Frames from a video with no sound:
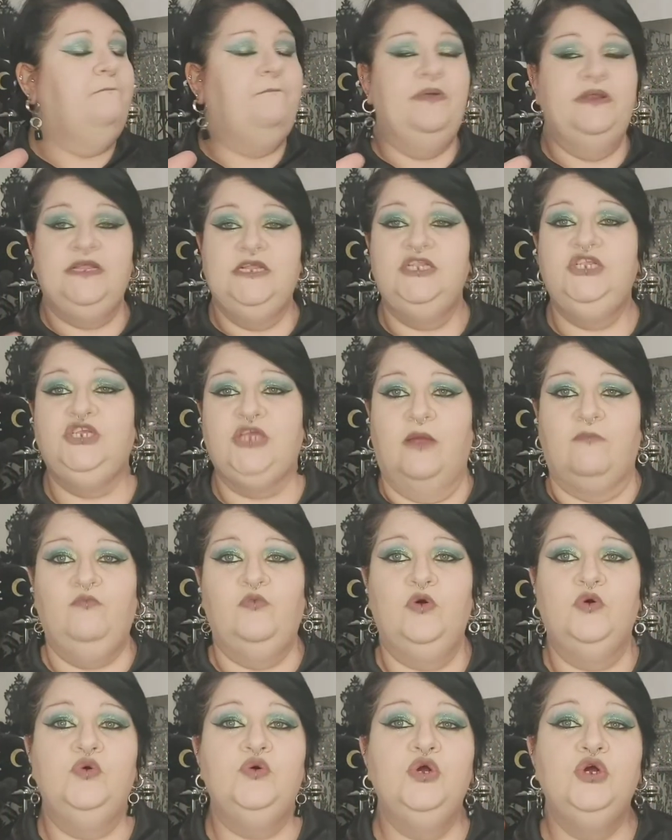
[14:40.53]
But in
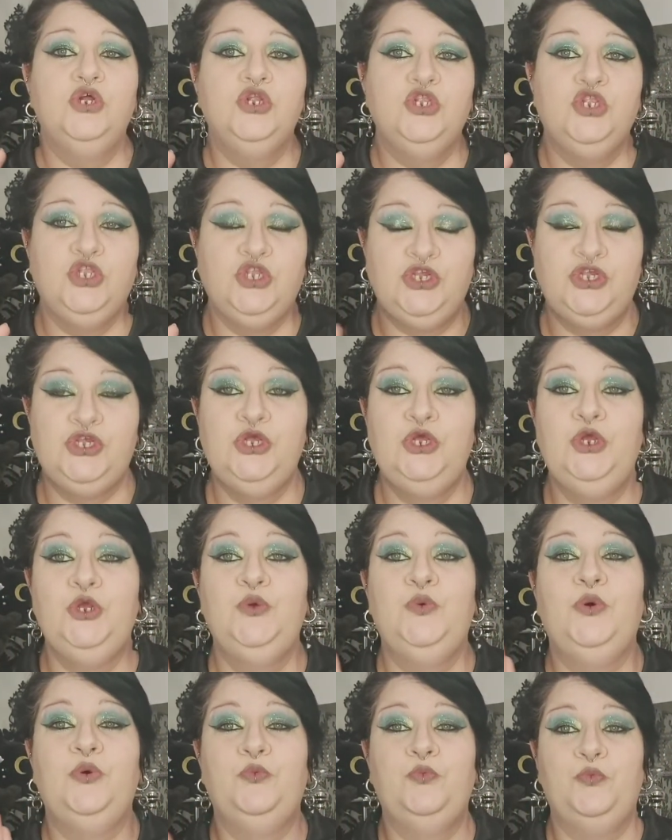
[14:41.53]
general,
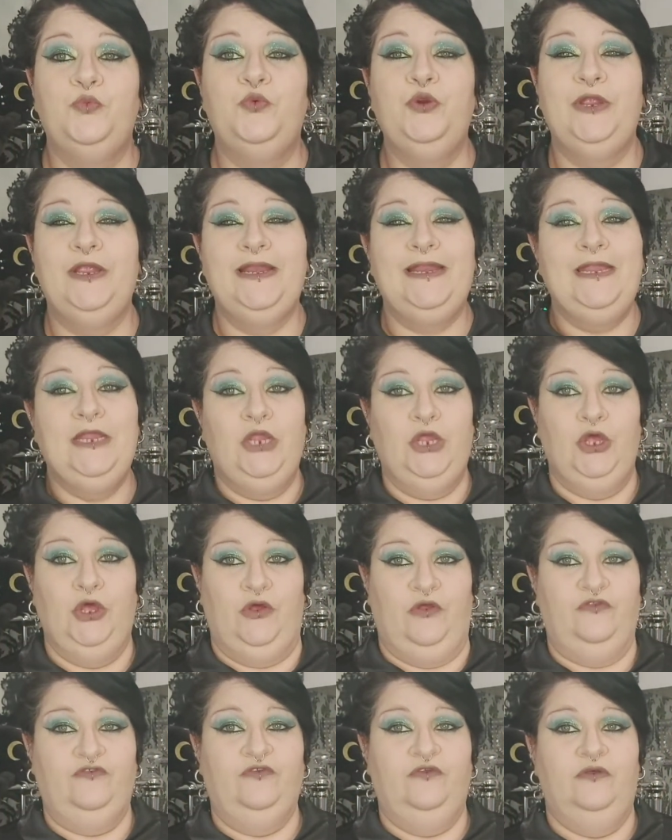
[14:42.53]
2 really
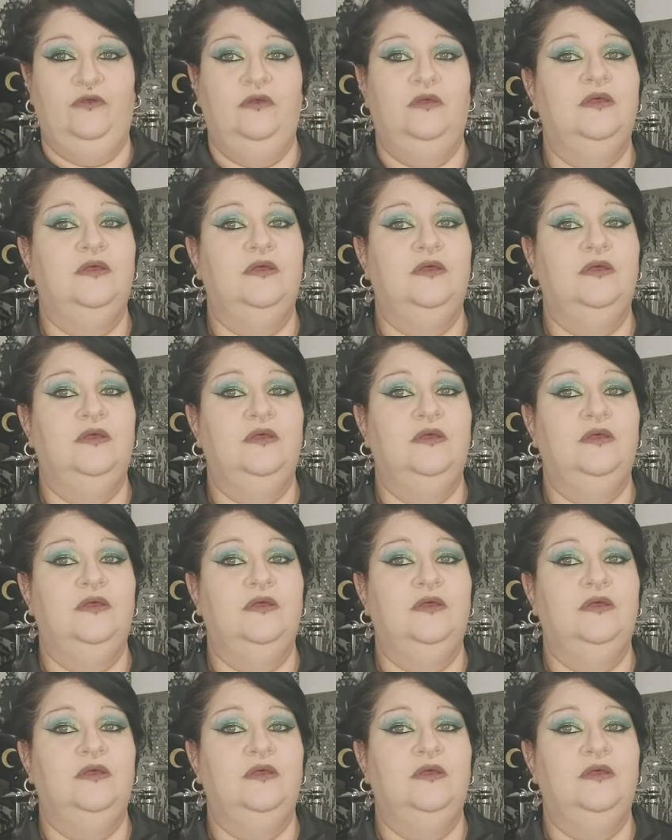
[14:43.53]
good,